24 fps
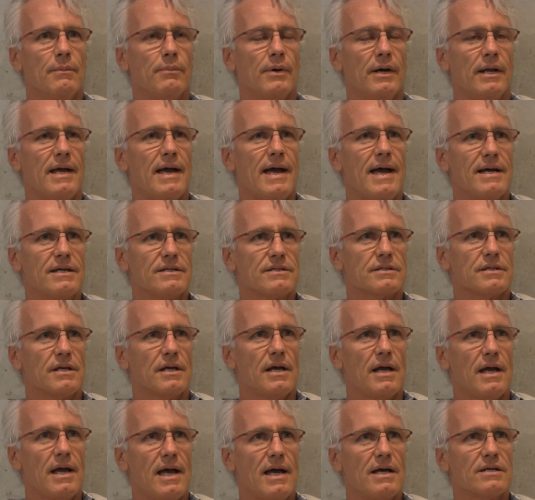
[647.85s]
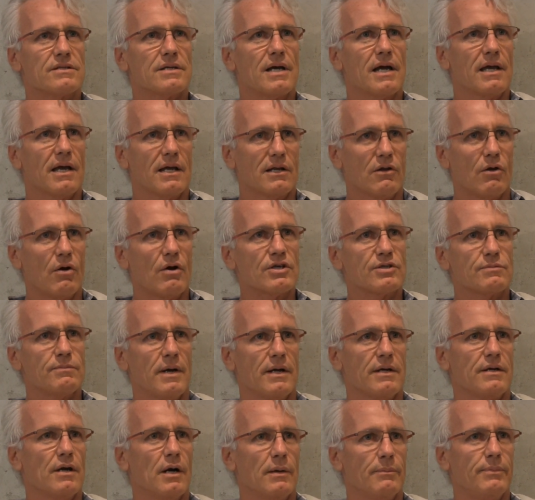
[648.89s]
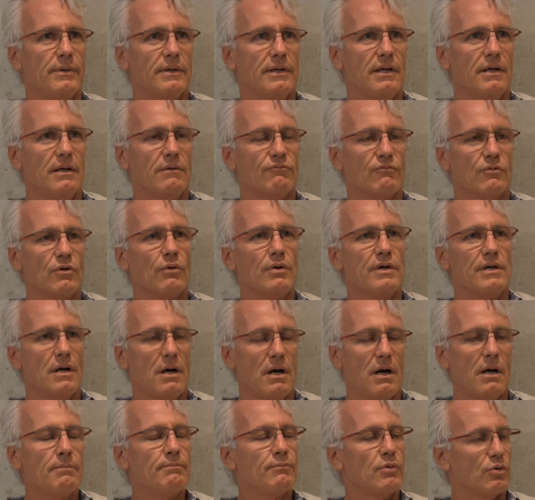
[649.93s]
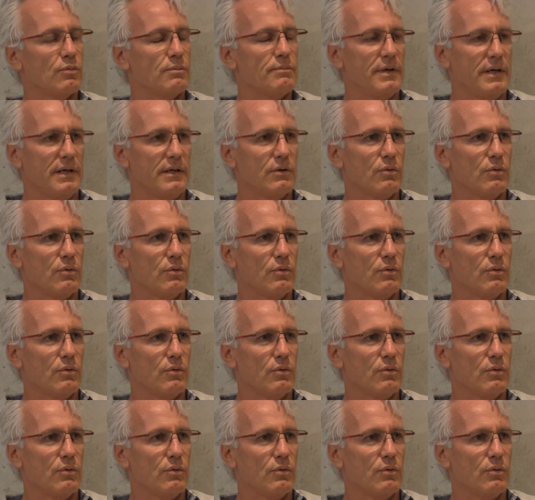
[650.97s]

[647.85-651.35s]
but as as I had lost my company and really humbled me